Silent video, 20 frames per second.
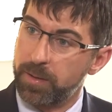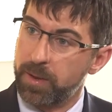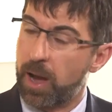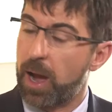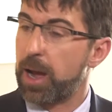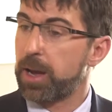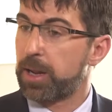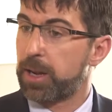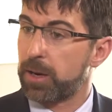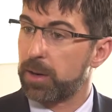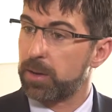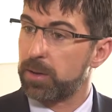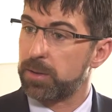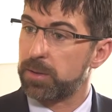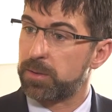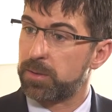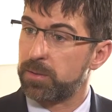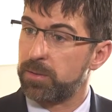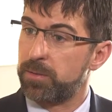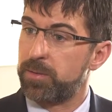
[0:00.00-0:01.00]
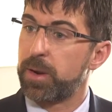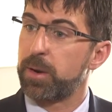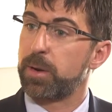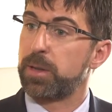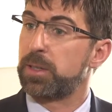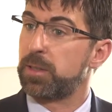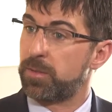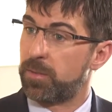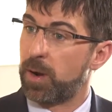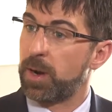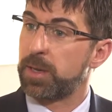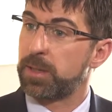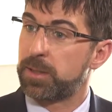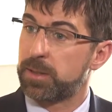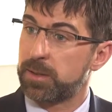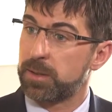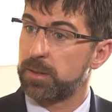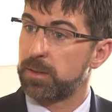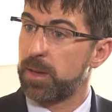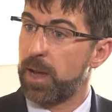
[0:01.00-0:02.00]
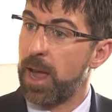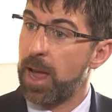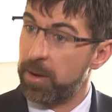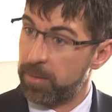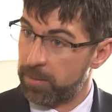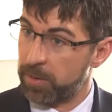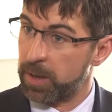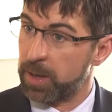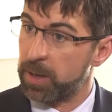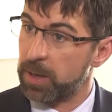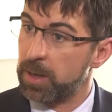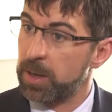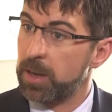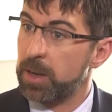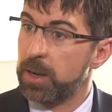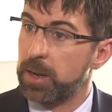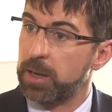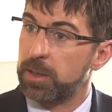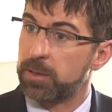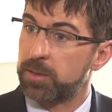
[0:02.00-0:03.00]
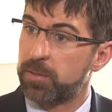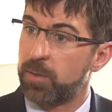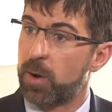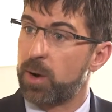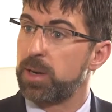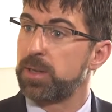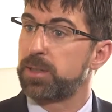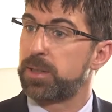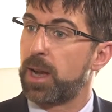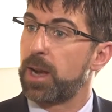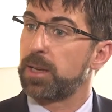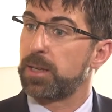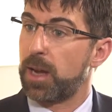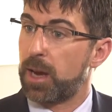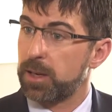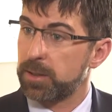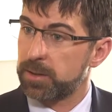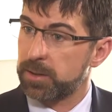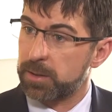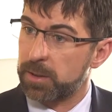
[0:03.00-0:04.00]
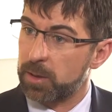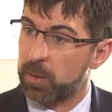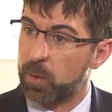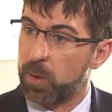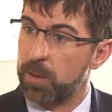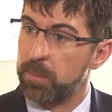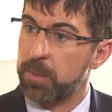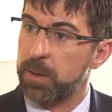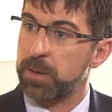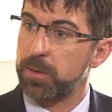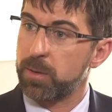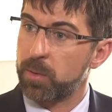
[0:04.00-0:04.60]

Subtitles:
eye care is very device heavy as far as diagnostic equipment,